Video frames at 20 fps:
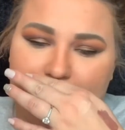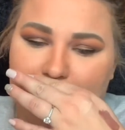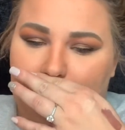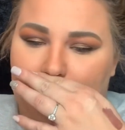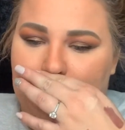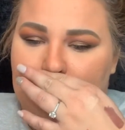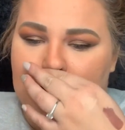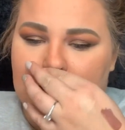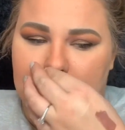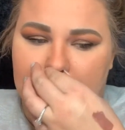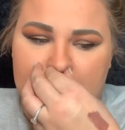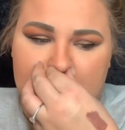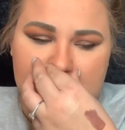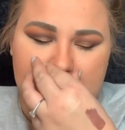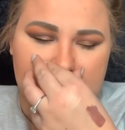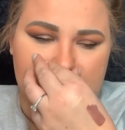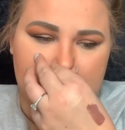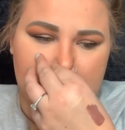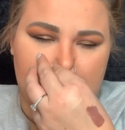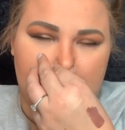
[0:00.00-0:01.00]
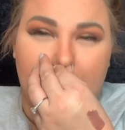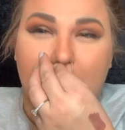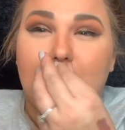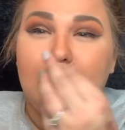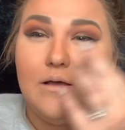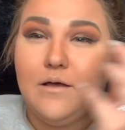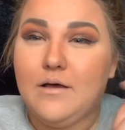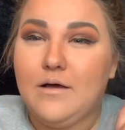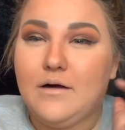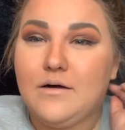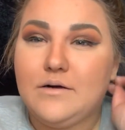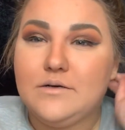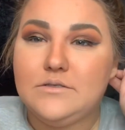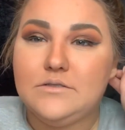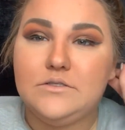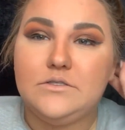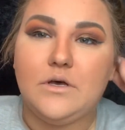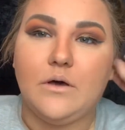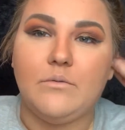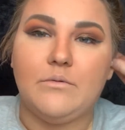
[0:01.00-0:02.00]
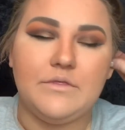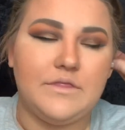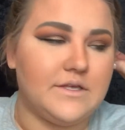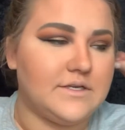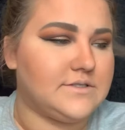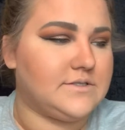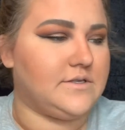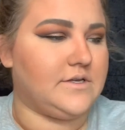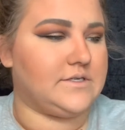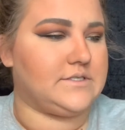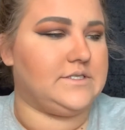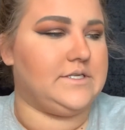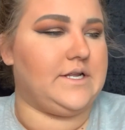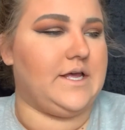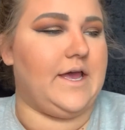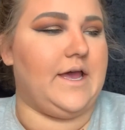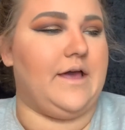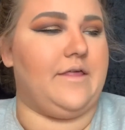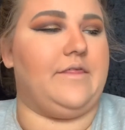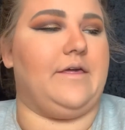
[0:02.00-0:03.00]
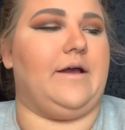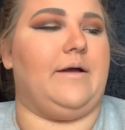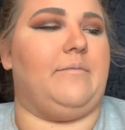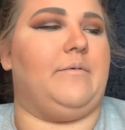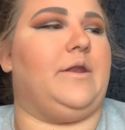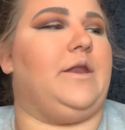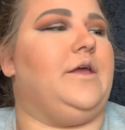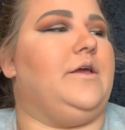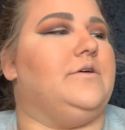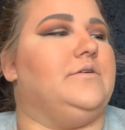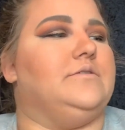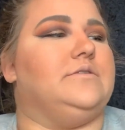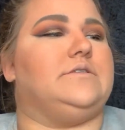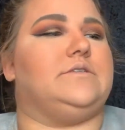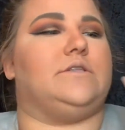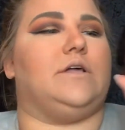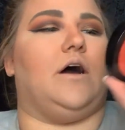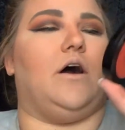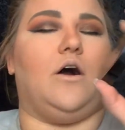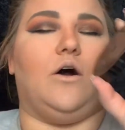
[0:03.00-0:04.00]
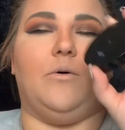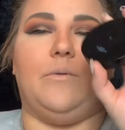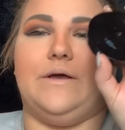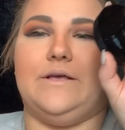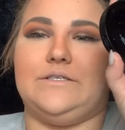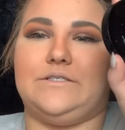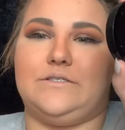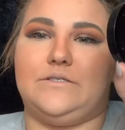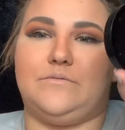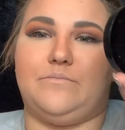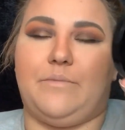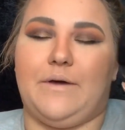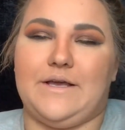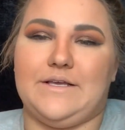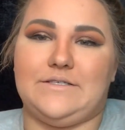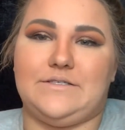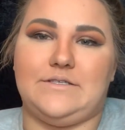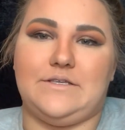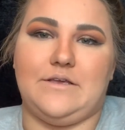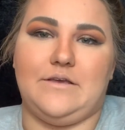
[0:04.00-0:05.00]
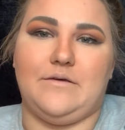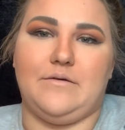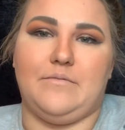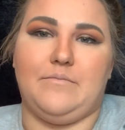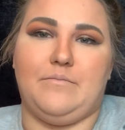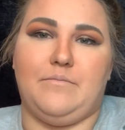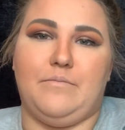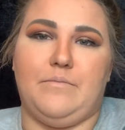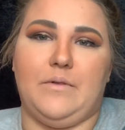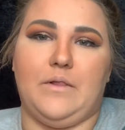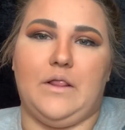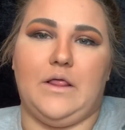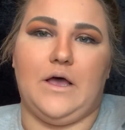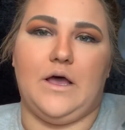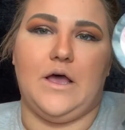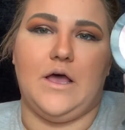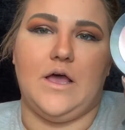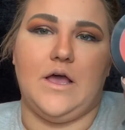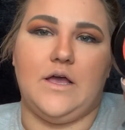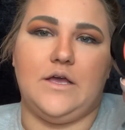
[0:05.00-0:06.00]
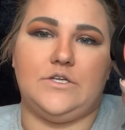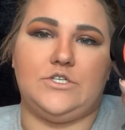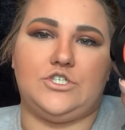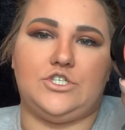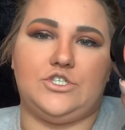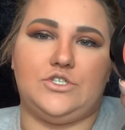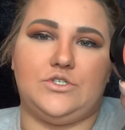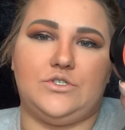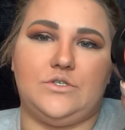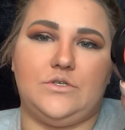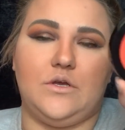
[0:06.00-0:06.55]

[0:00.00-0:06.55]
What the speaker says: mind. So with this look today, I think I'm going to use the Always Spicy blush.